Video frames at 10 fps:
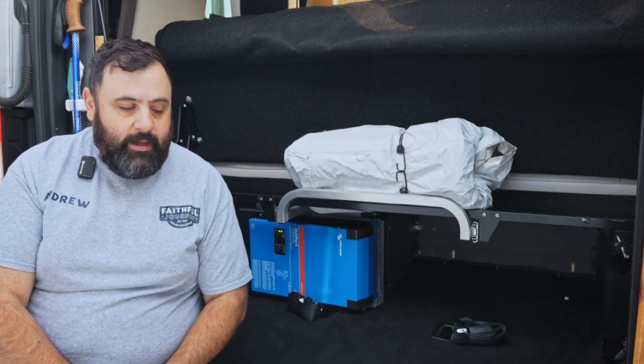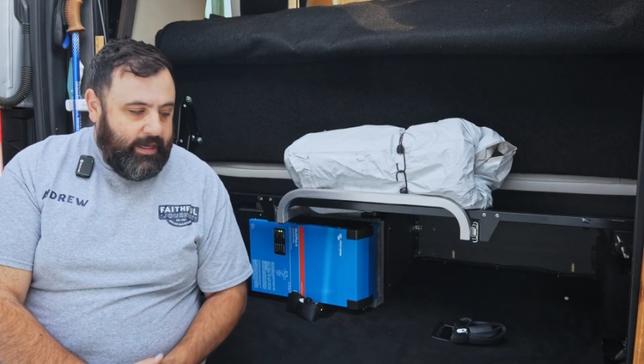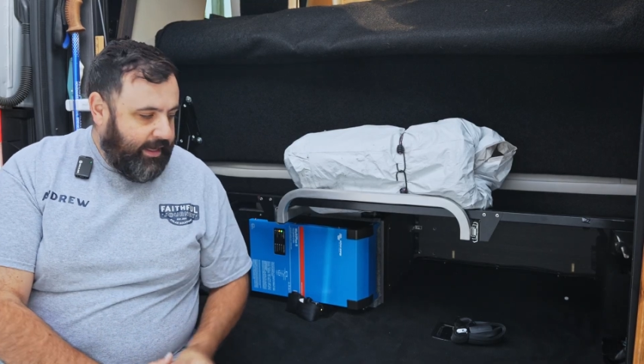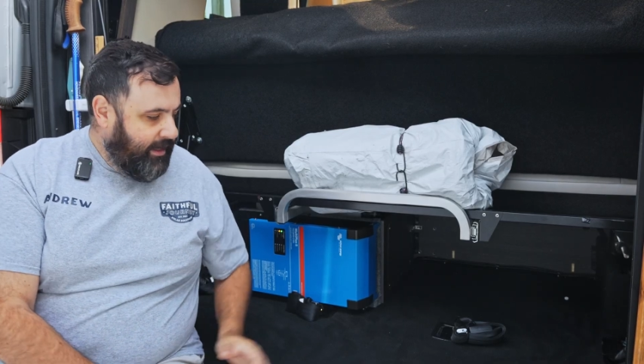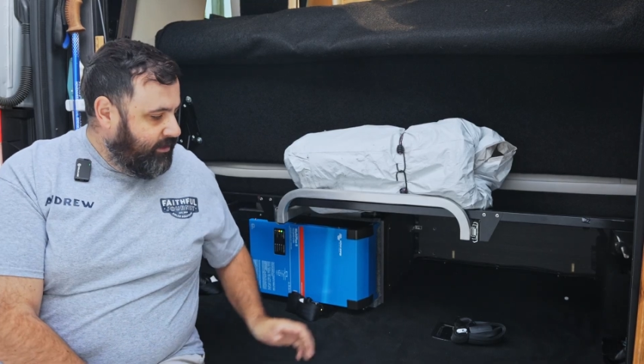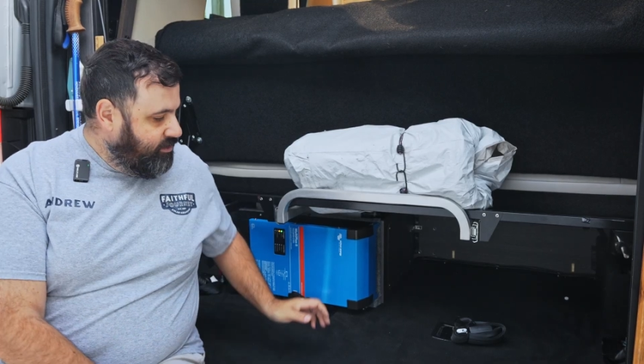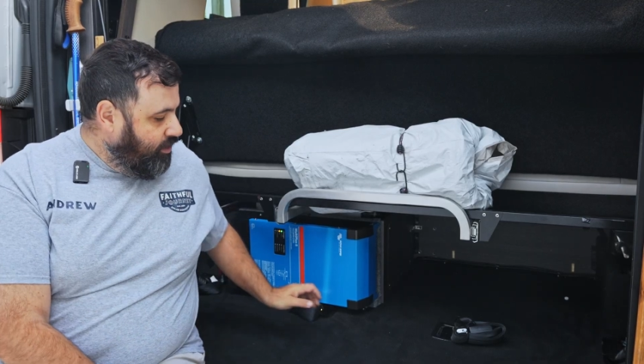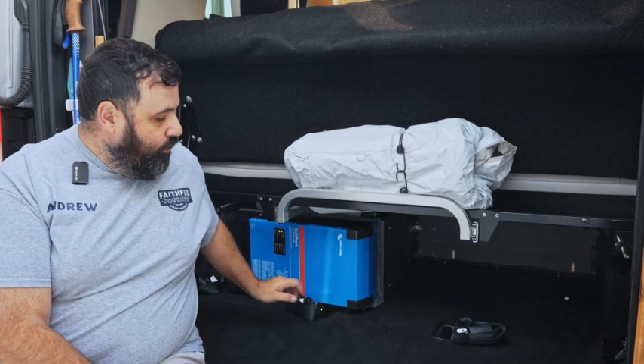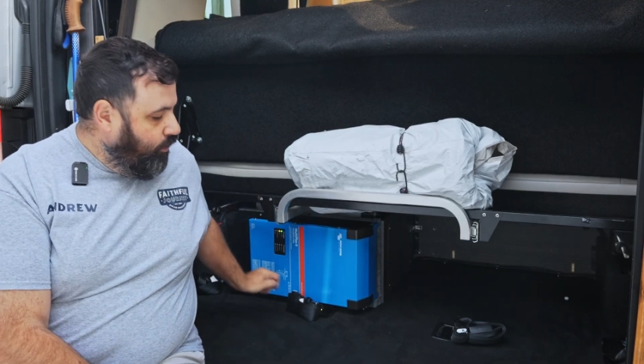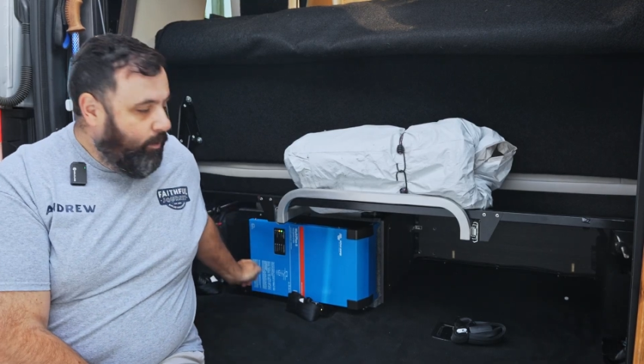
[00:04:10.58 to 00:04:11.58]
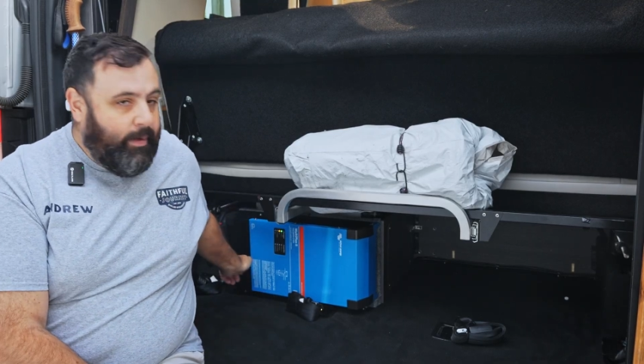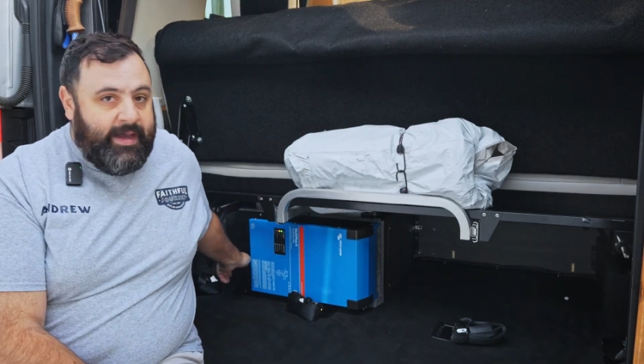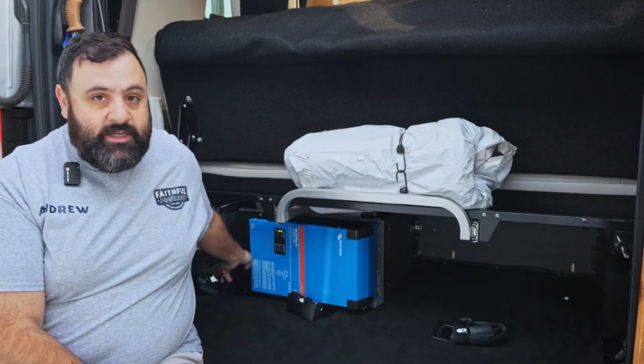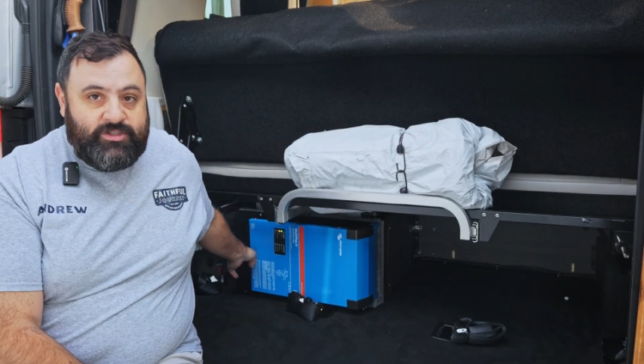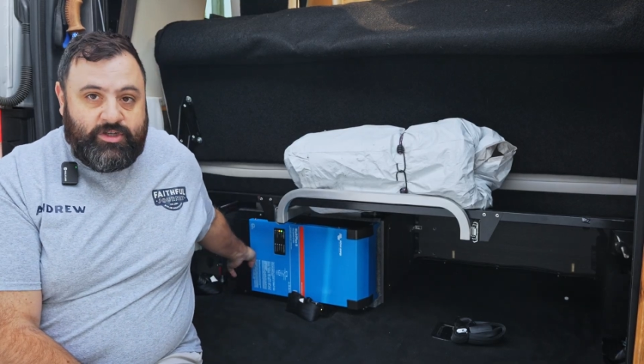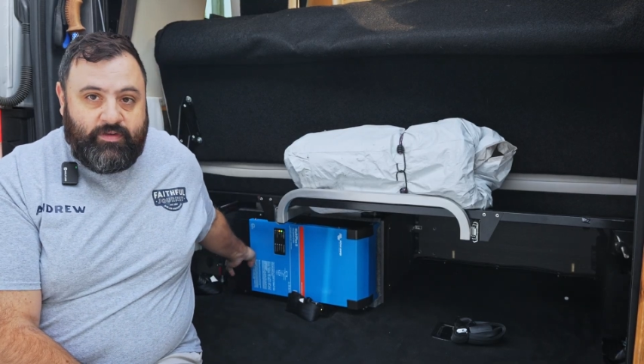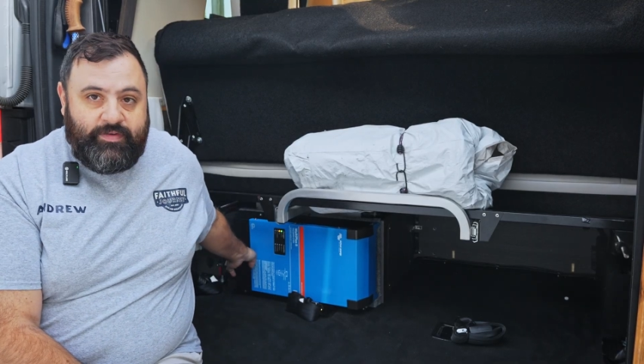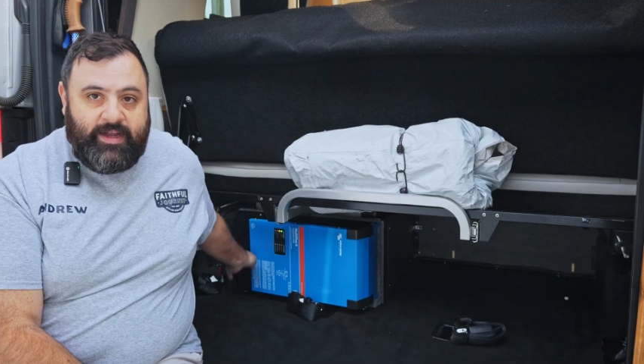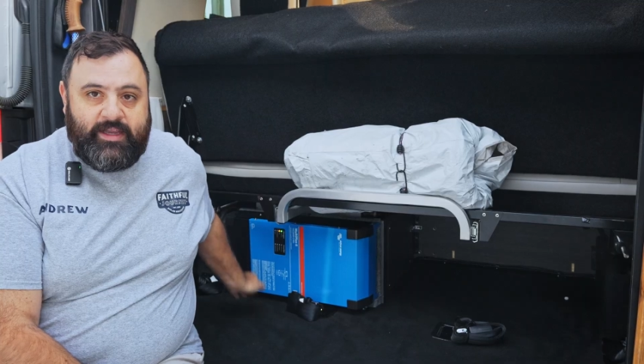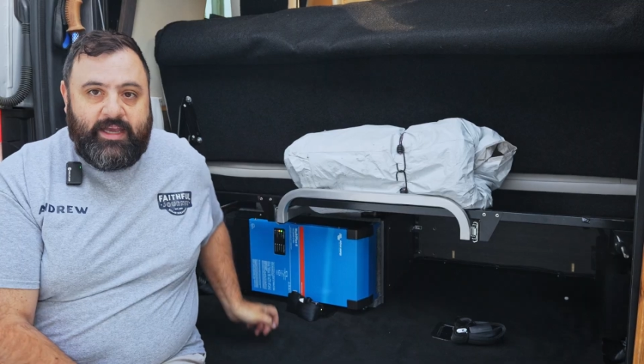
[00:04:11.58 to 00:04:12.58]
And so my external
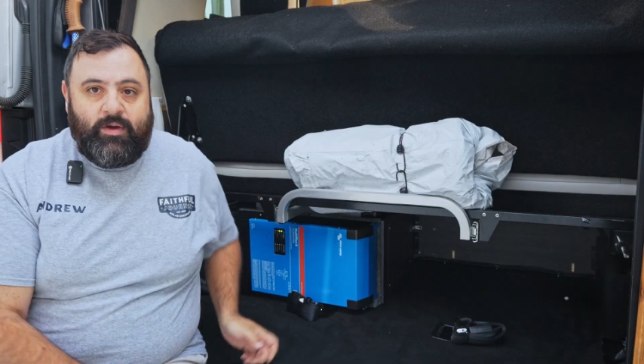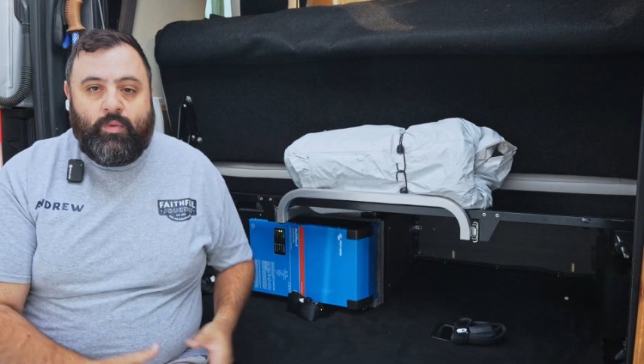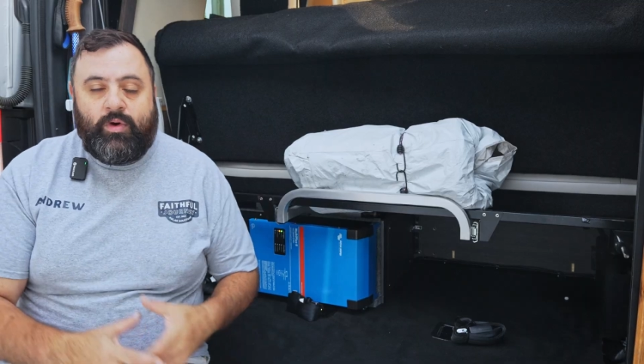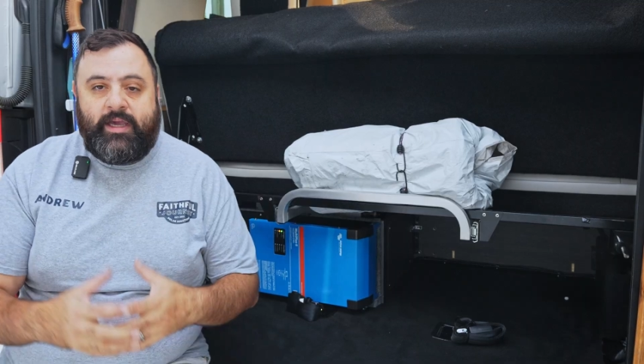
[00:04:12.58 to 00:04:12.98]
fan kit will